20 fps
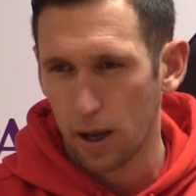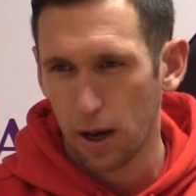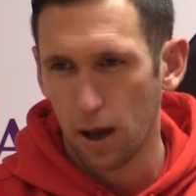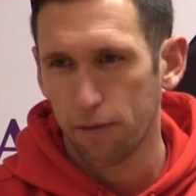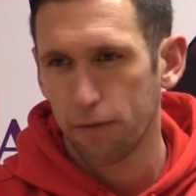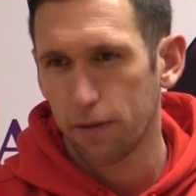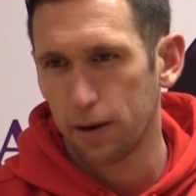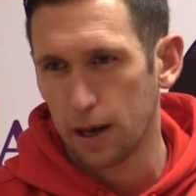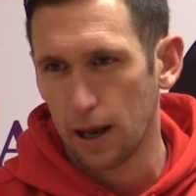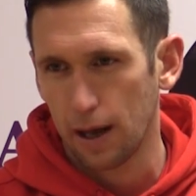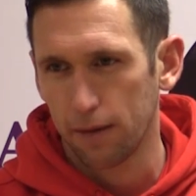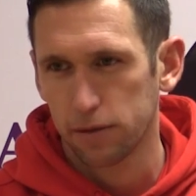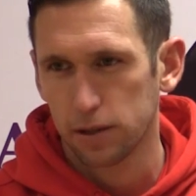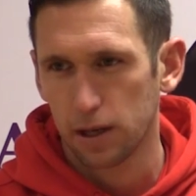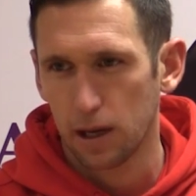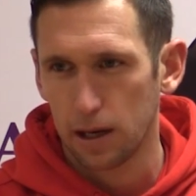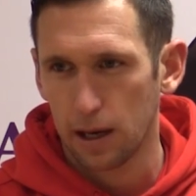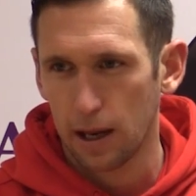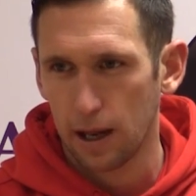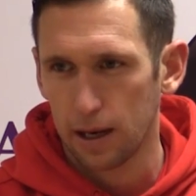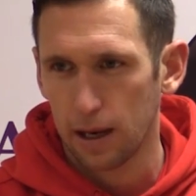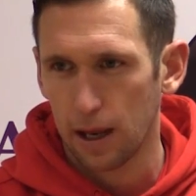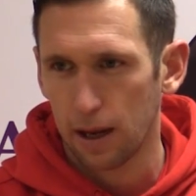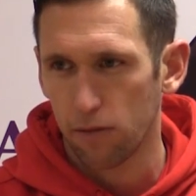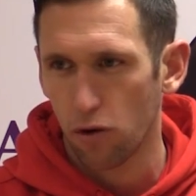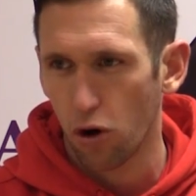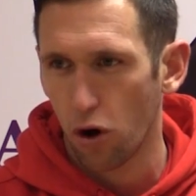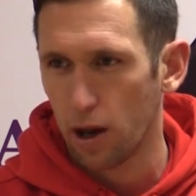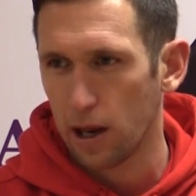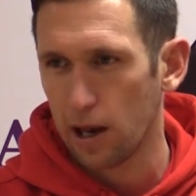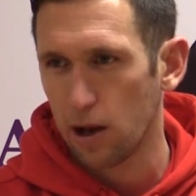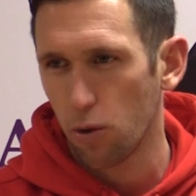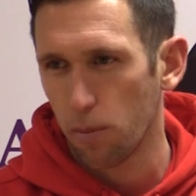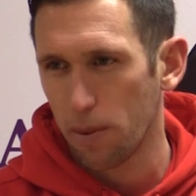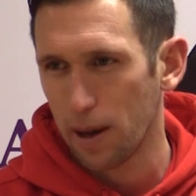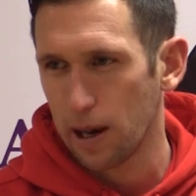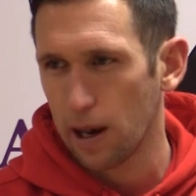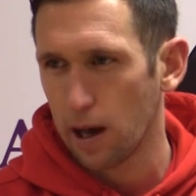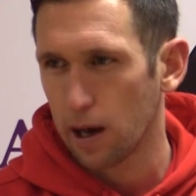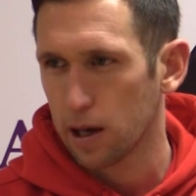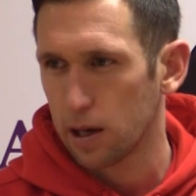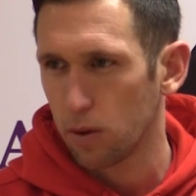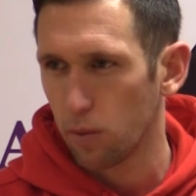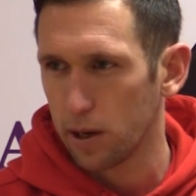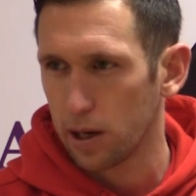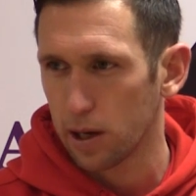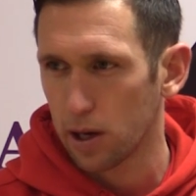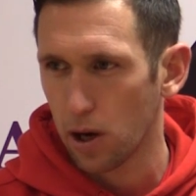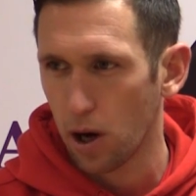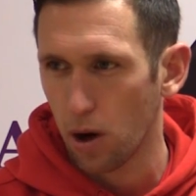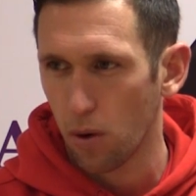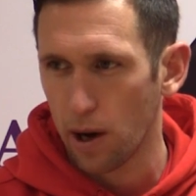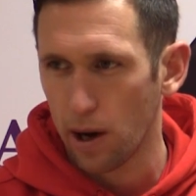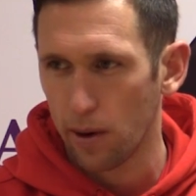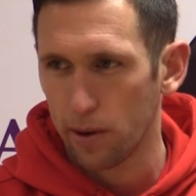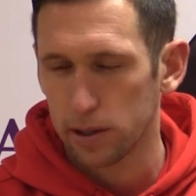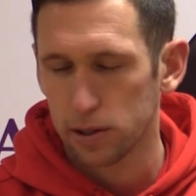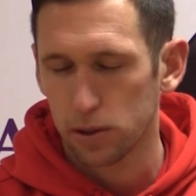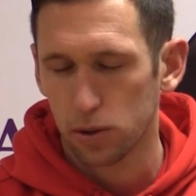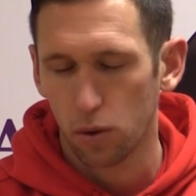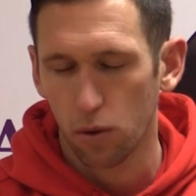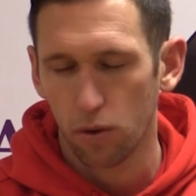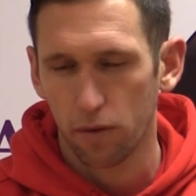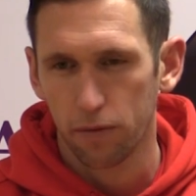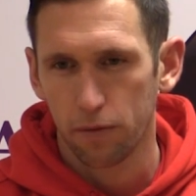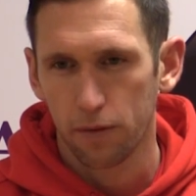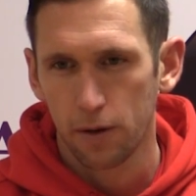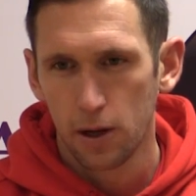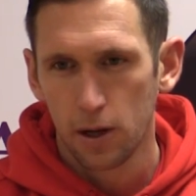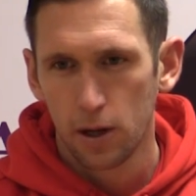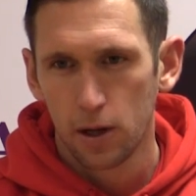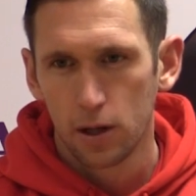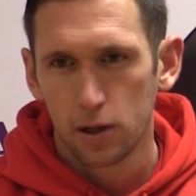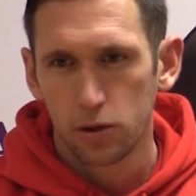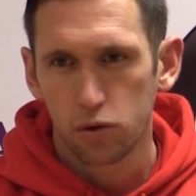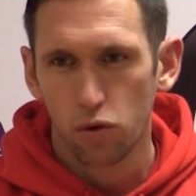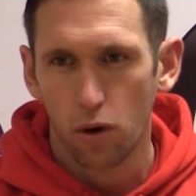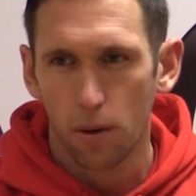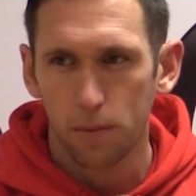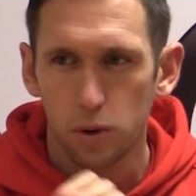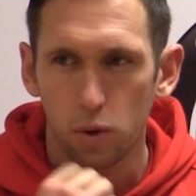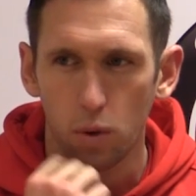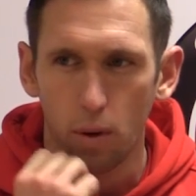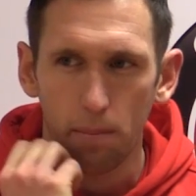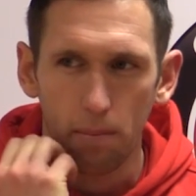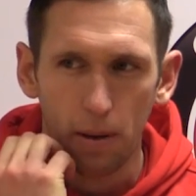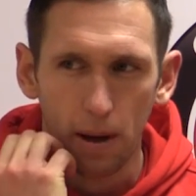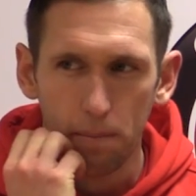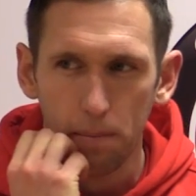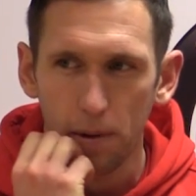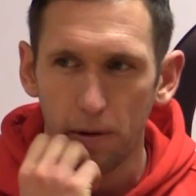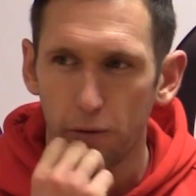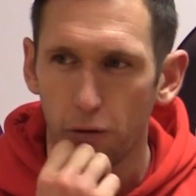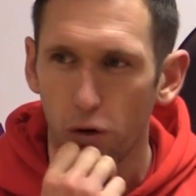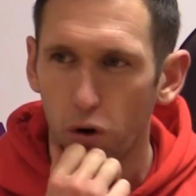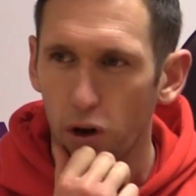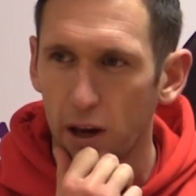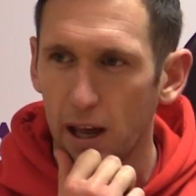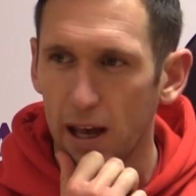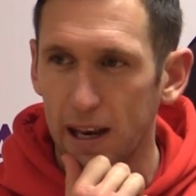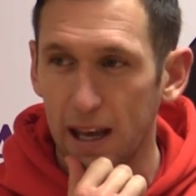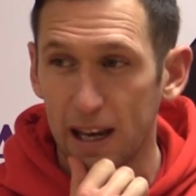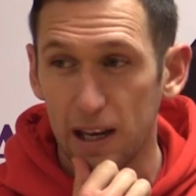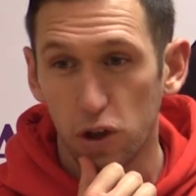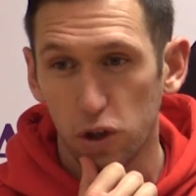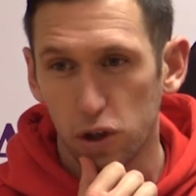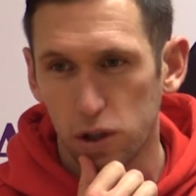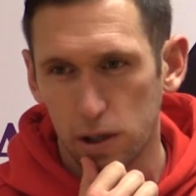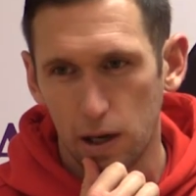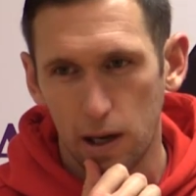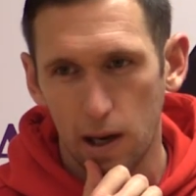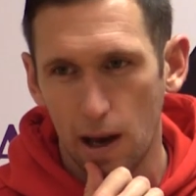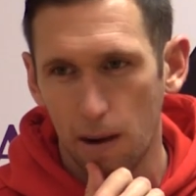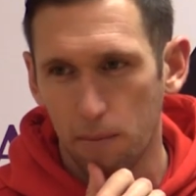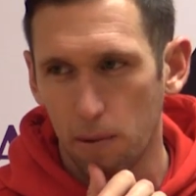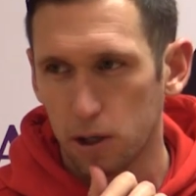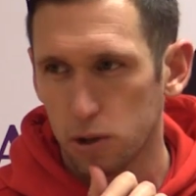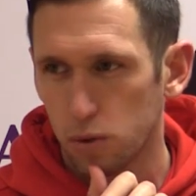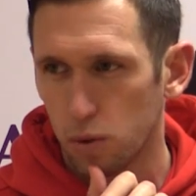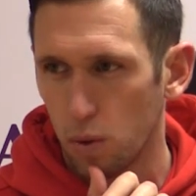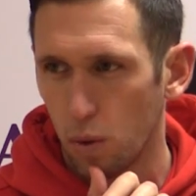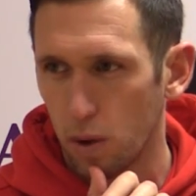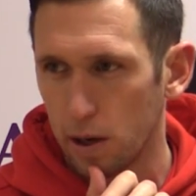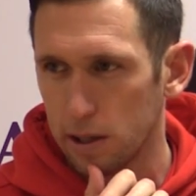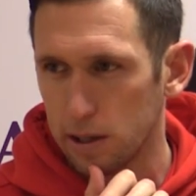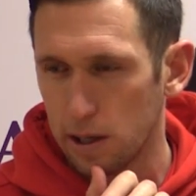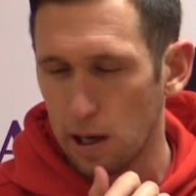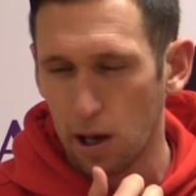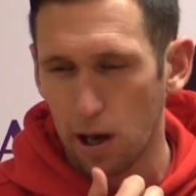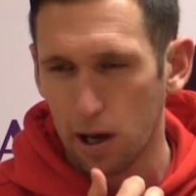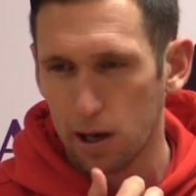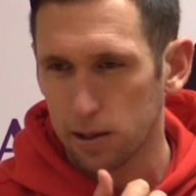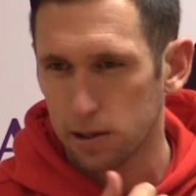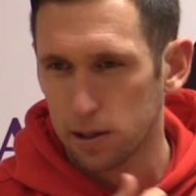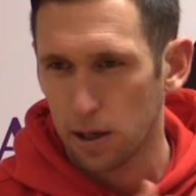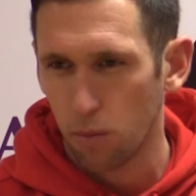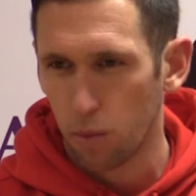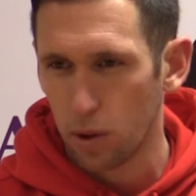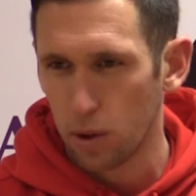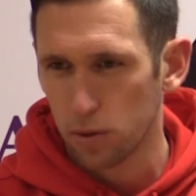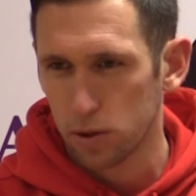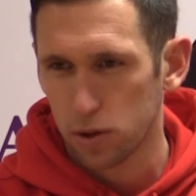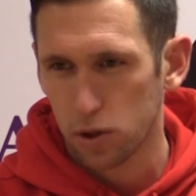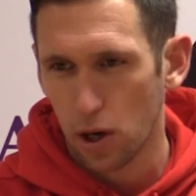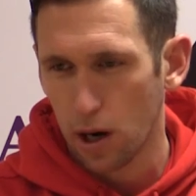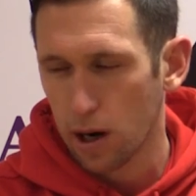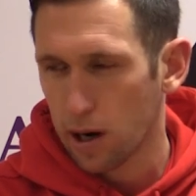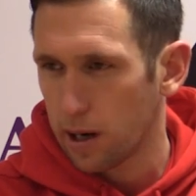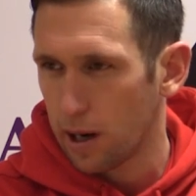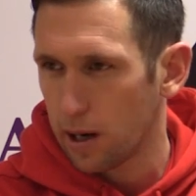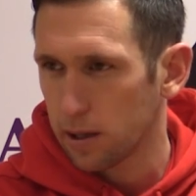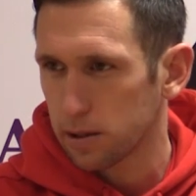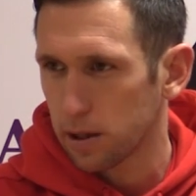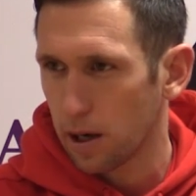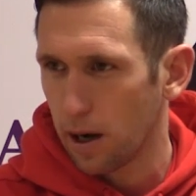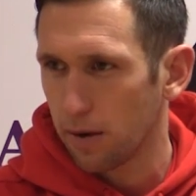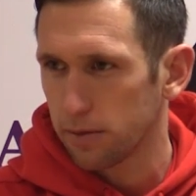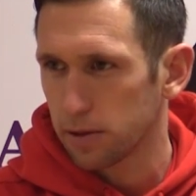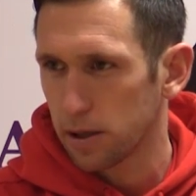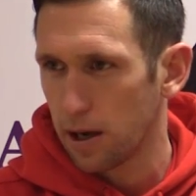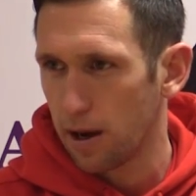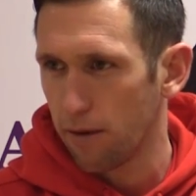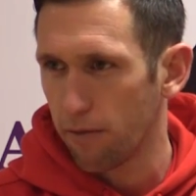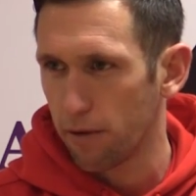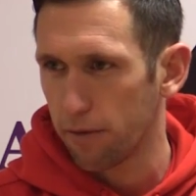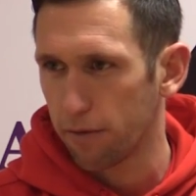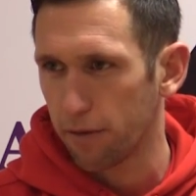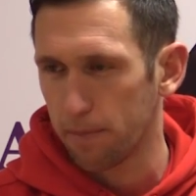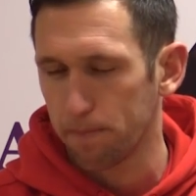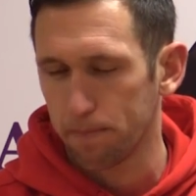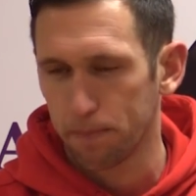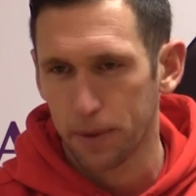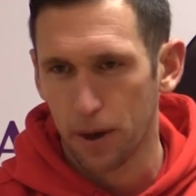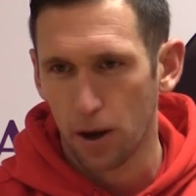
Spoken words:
And I think they've seen that they've got a little bit lucky with a goal, how it sort of dropped to them. But before that, they could see how much we wanted it. Like I said, we was chucking ourselves at everything.